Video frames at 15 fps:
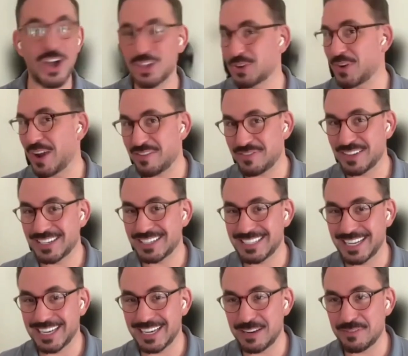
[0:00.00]

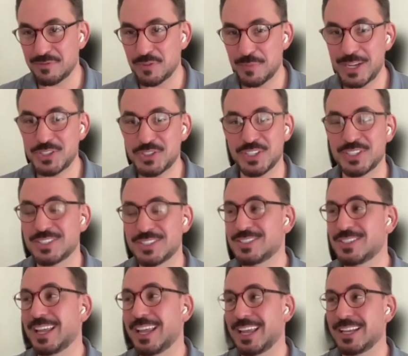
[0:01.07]
holographic data and information
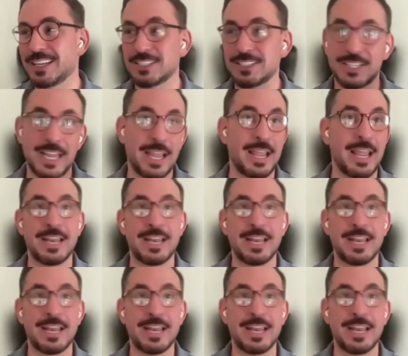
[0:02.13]
and